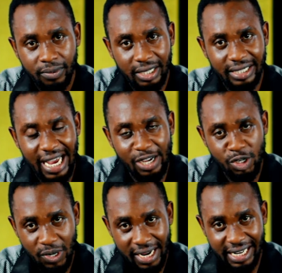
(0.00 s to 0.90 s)
They are
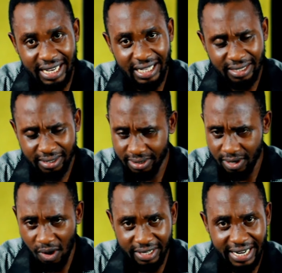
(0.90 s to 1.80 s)
usually
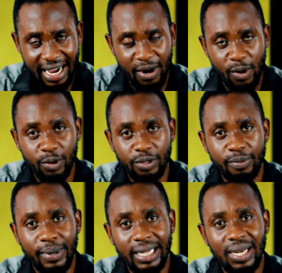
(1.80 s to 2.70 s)
on their own.
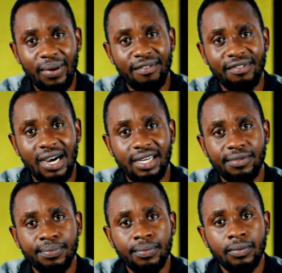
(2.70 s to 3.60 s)
But however,
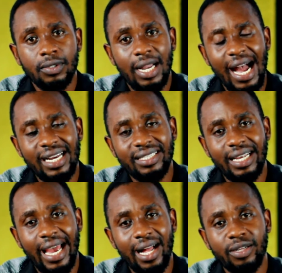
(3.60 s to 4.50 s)
as
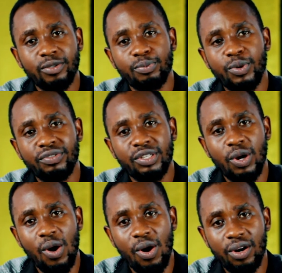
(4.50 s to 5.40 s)
health moves
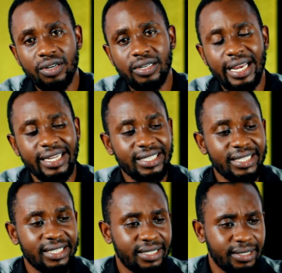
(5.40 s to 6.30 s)
on, it
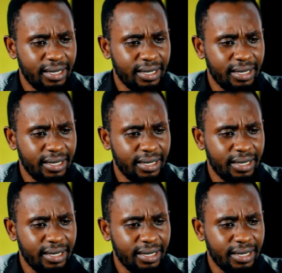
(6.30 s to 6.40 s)
is